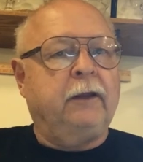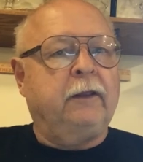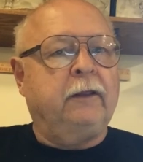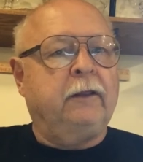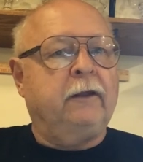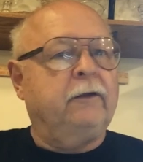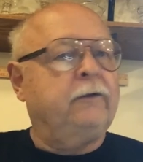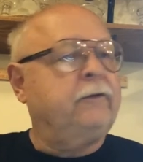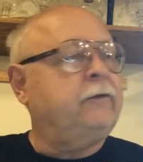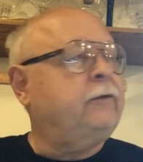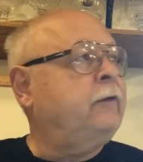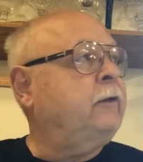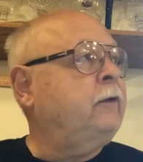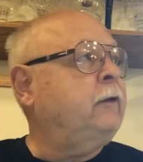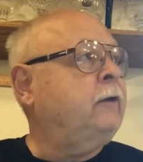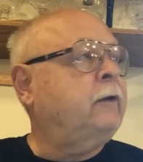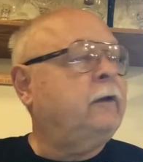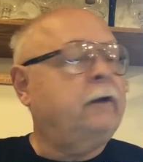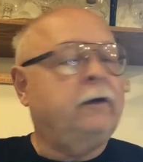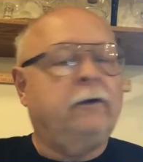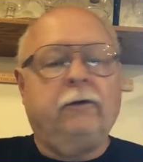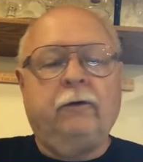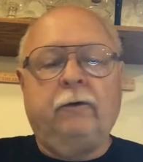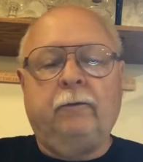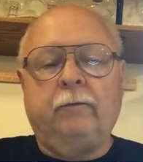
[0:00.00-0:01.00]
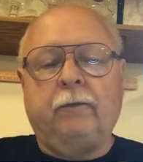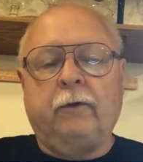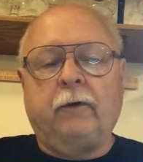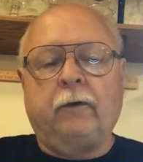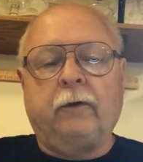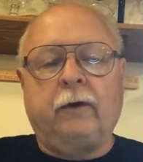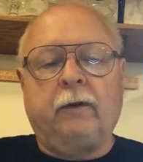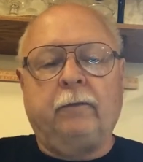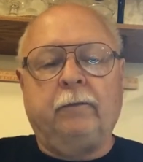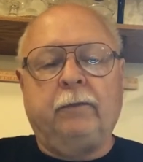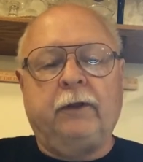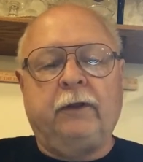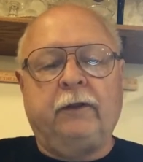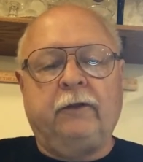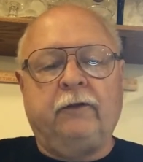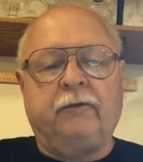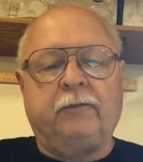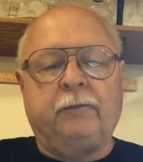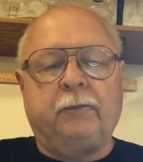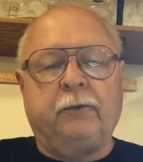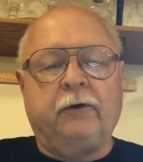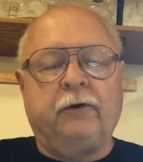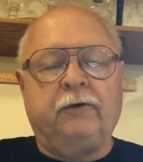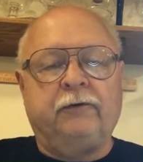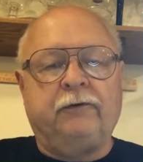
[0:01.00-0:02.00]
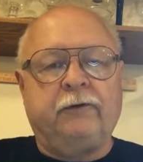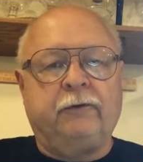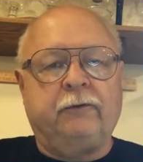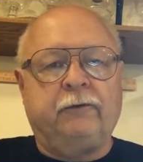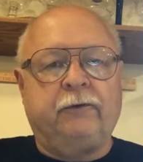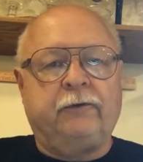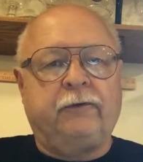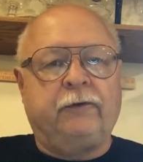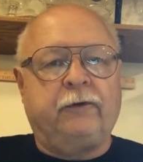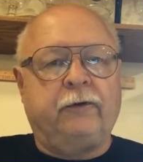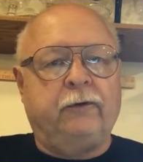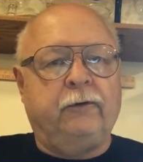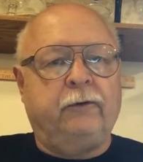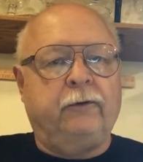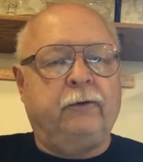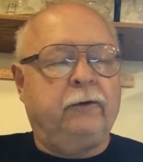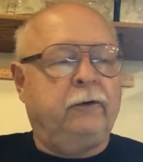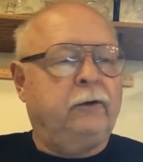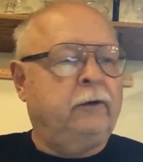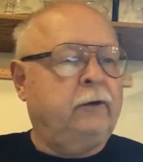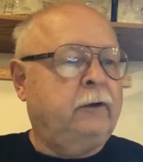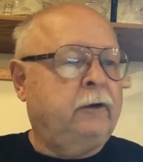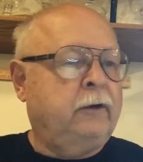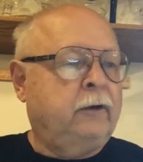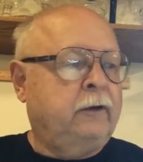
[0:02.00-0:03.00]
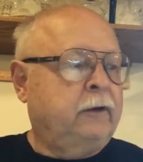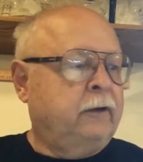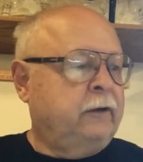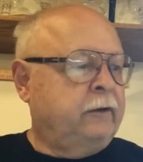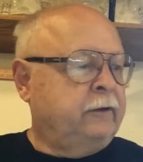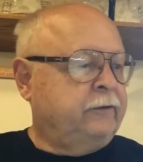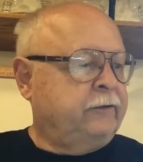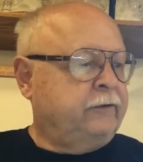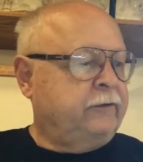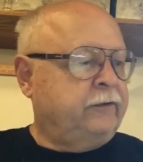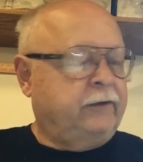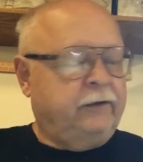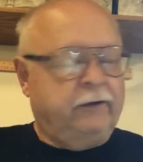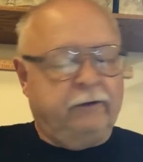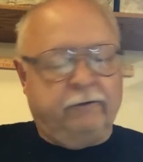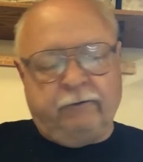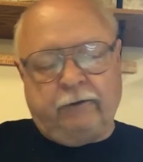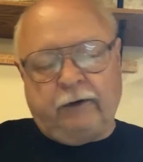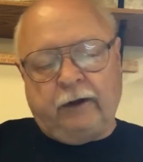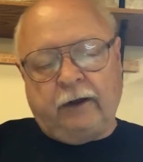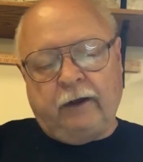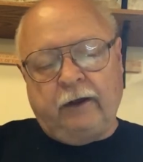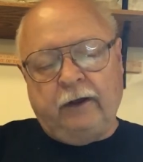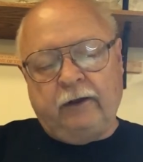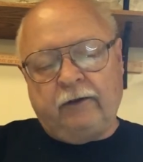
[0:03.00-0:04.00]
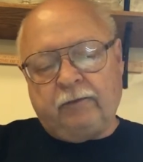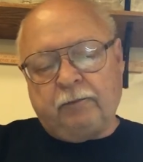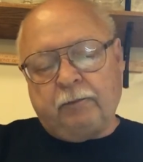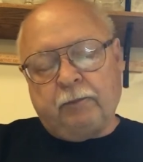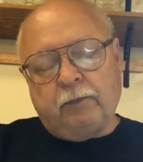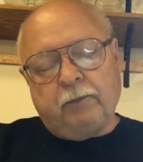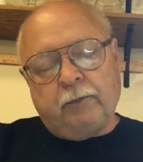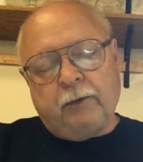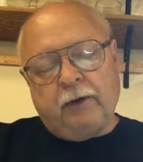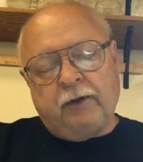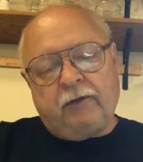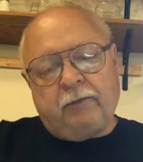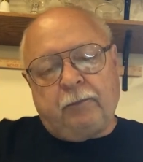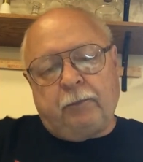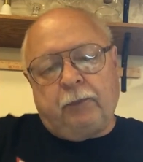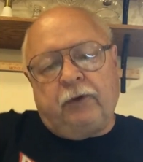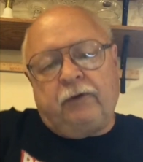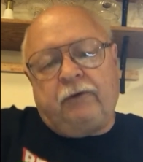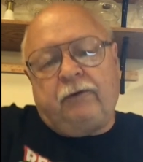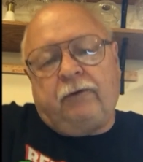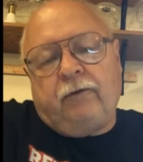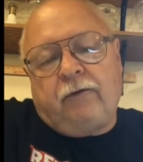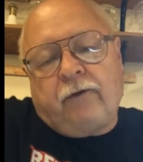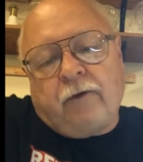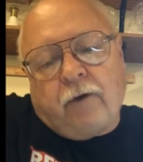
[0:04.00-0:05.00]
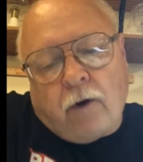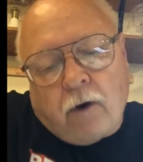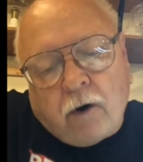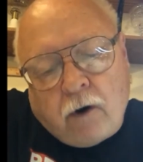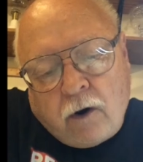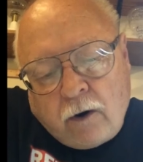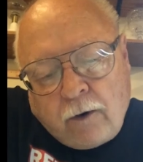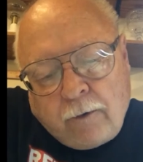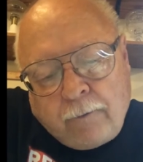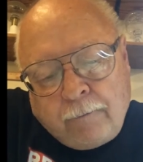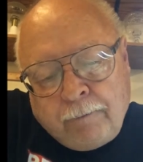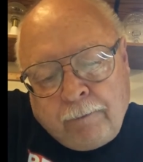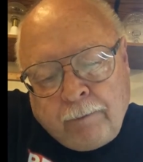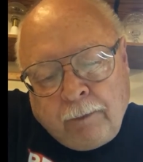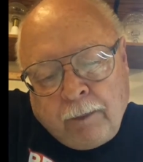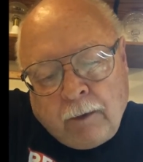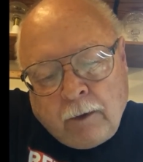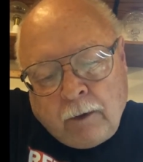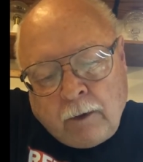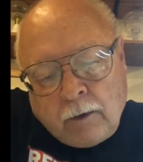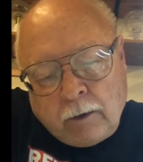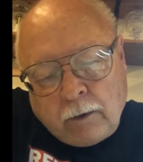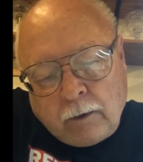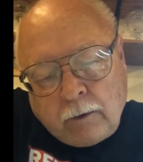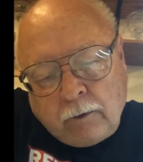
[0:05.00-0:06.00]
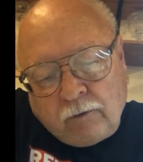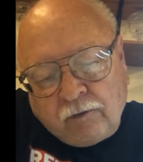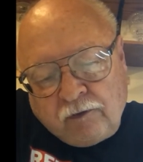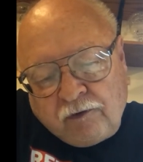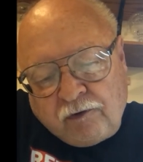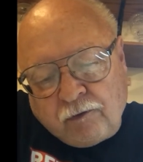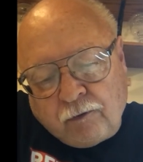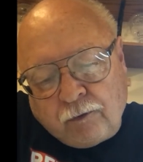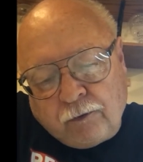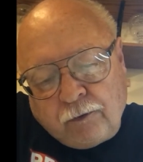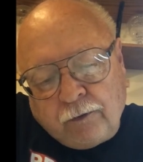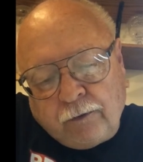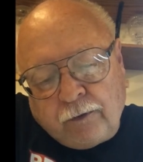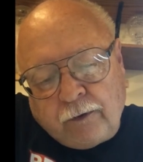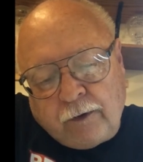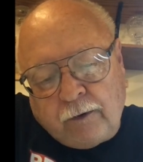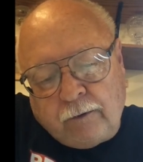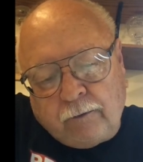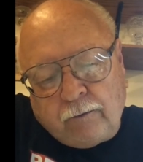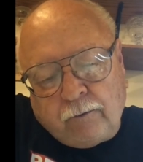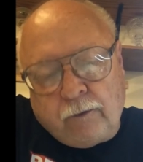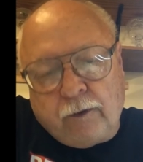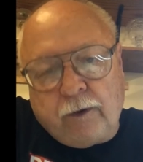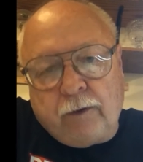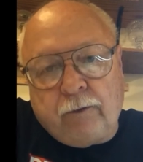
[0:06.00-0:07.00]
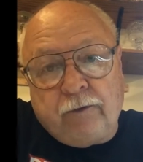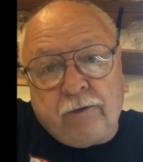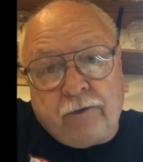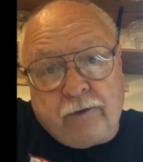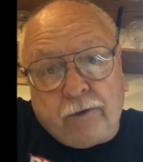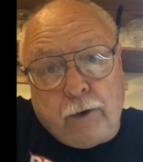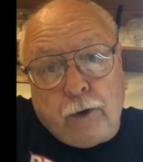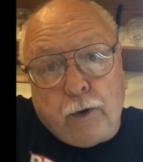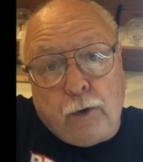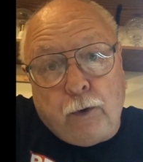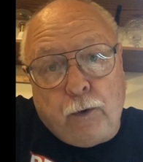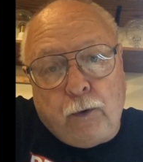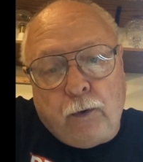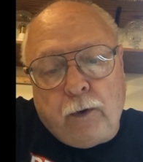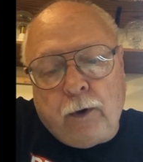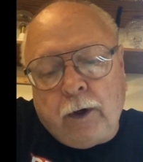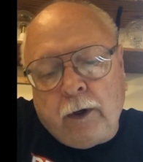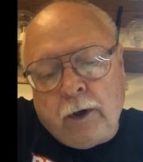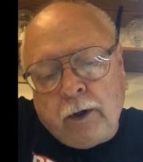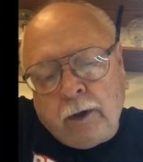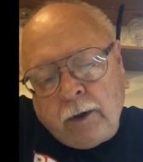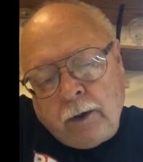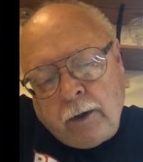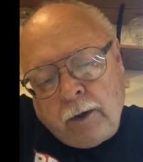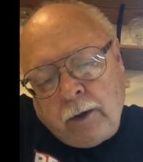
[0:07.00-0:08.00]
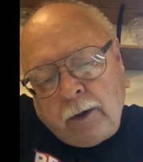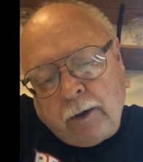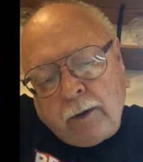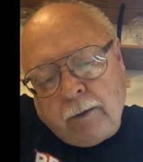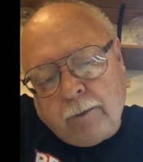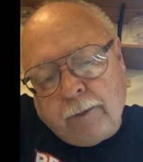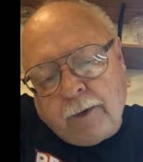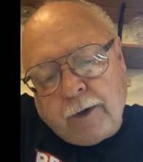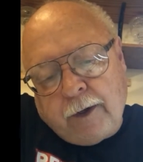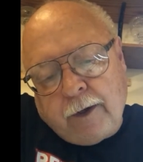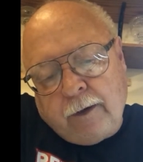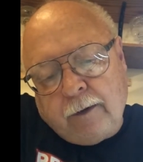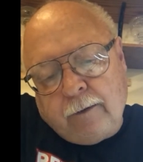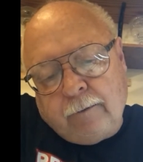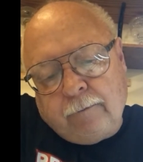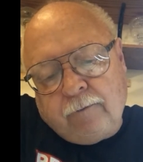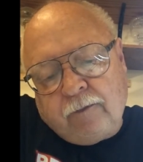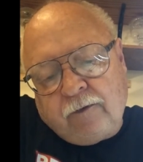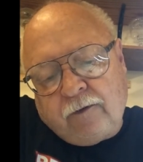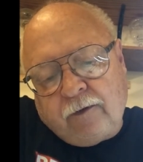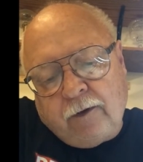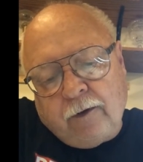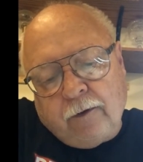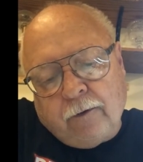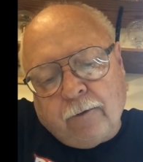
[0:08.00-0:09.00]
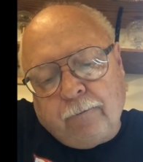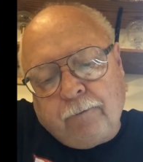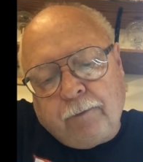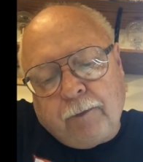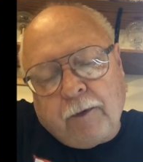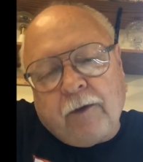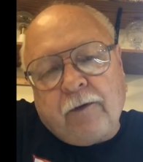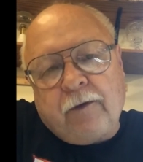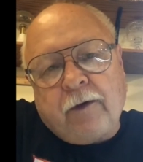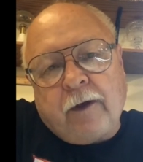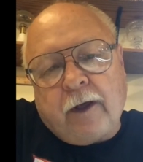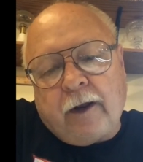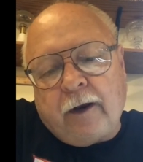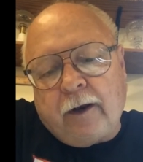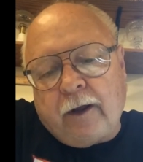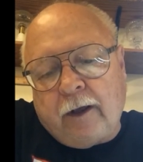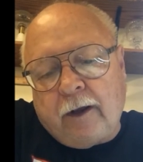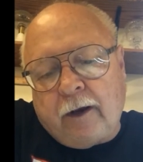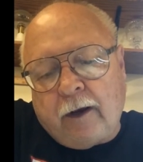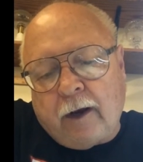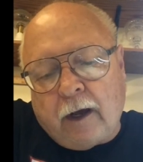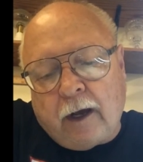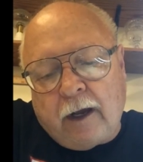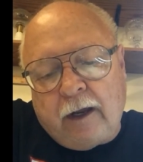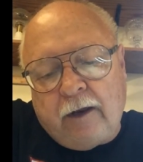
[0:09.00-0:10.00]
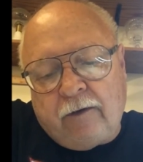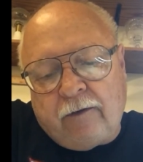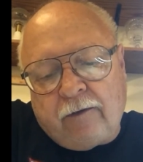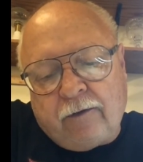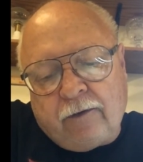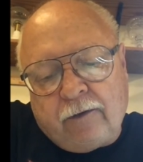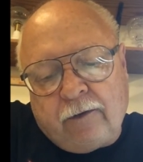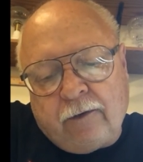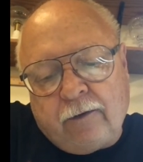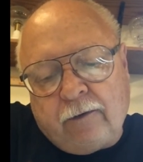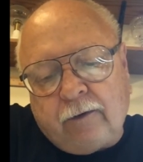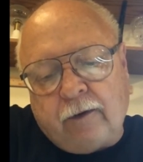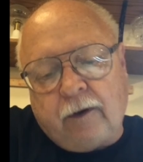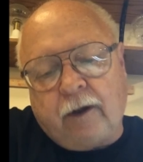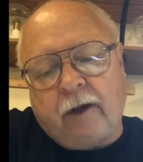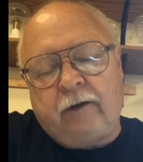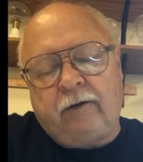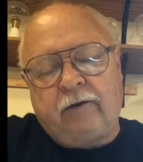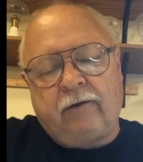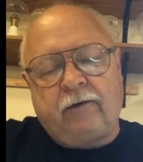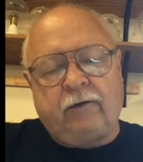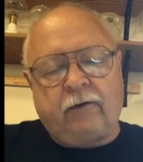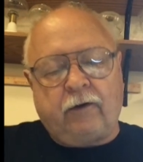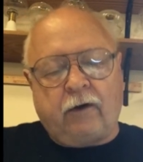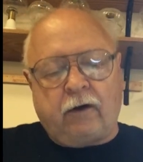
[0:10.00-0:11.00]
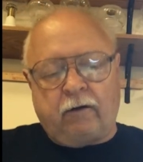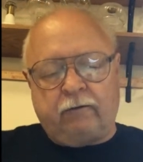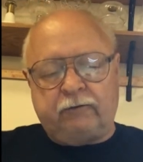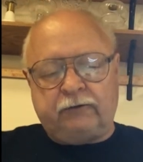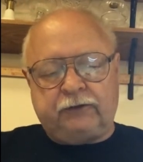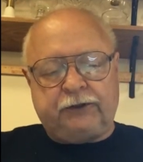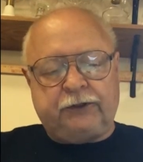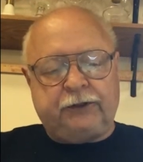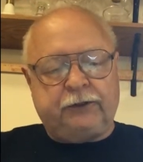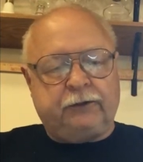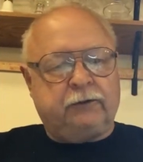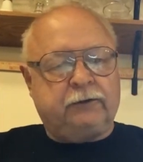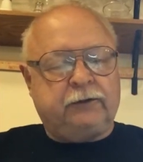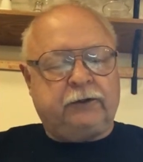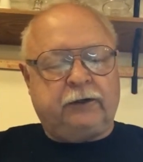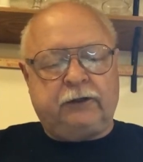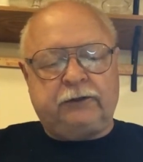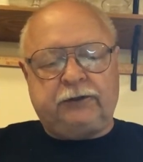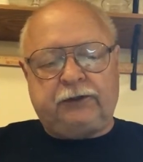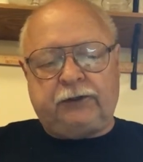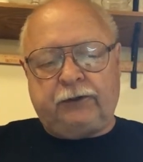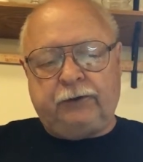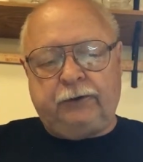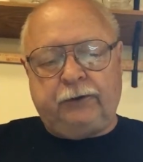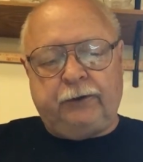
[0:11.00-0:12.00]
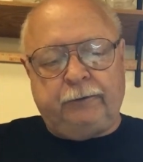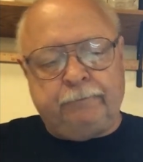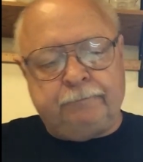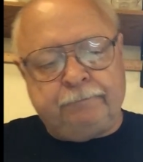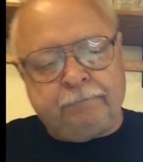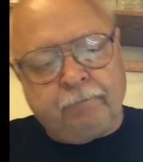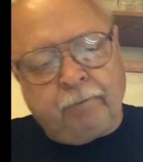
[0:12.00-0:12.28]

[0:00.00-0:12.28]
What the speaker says: of this, I couldn't hardly bend this brush. It was so stiff. Now its bristles are a little shorter than when it was new, but still, it's got a nice, soft, gentle touch to it.